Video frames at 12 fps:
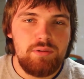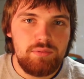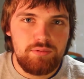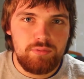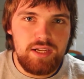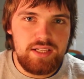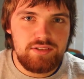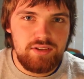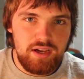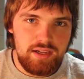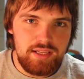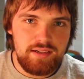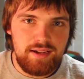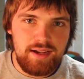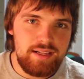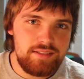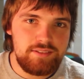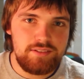When Rey's talking to
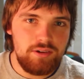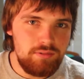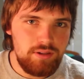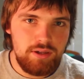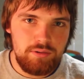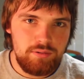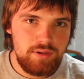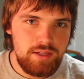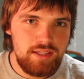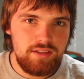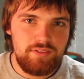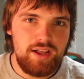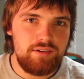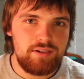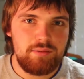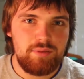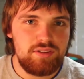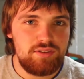Han Solo in the
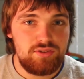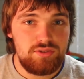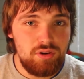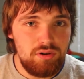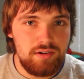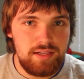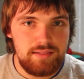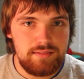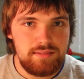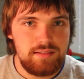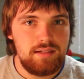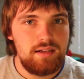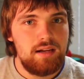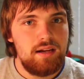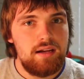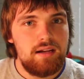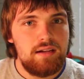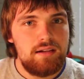Falcon about the stories,
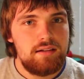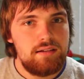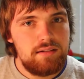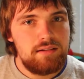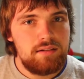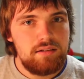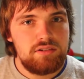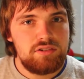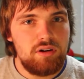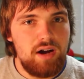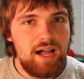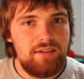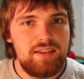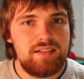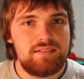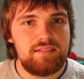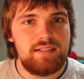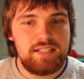so
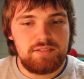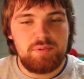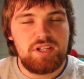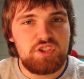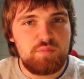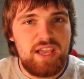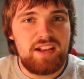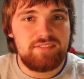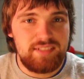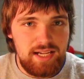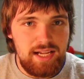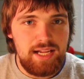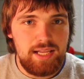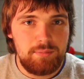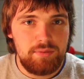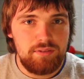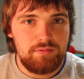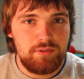obviously it's been a span of
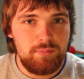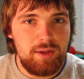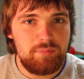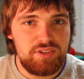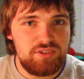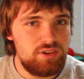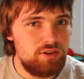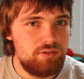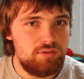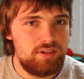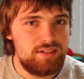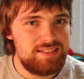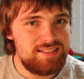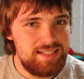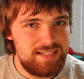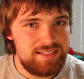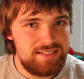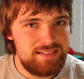time from episode
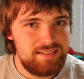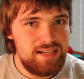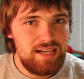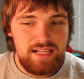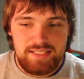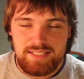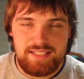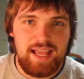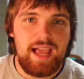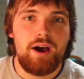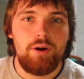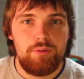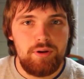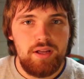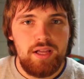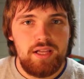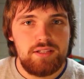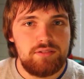6 to now.
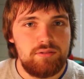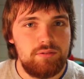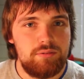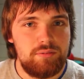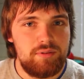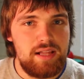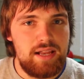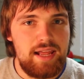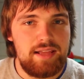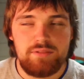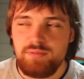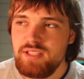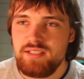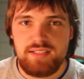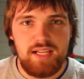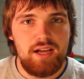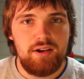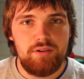So, and as we can
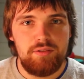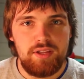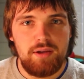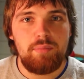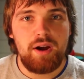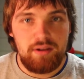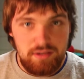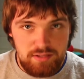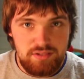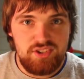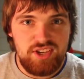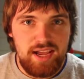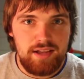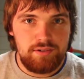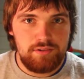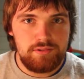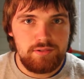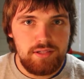tell, the Empire is in
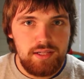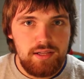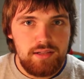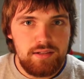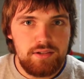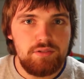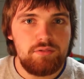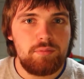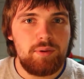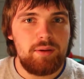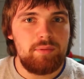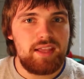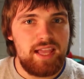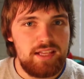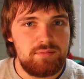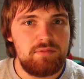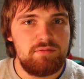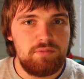shatters. The New Republic
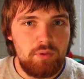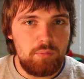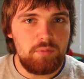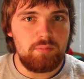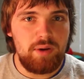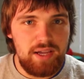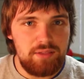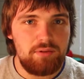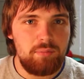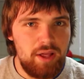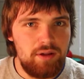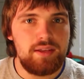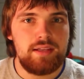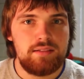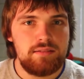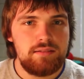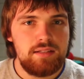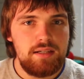has been formed by the
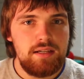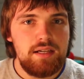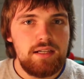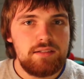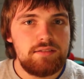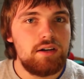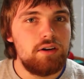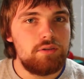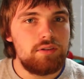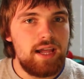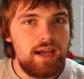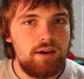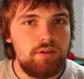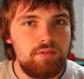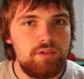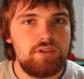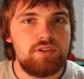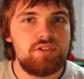Rebellion. So now
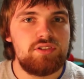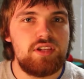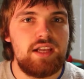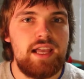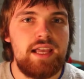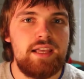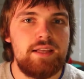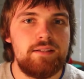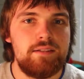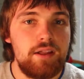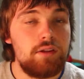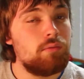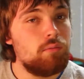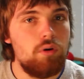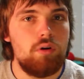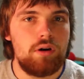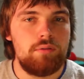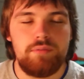there's another
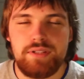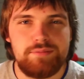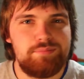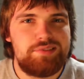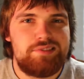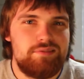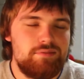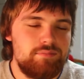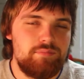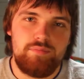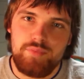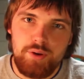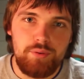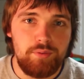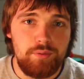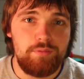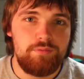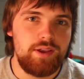war, which,
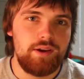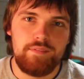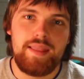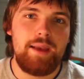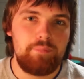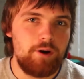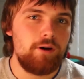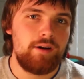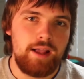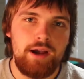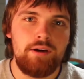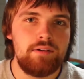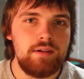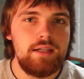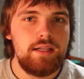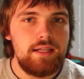who figured that part out?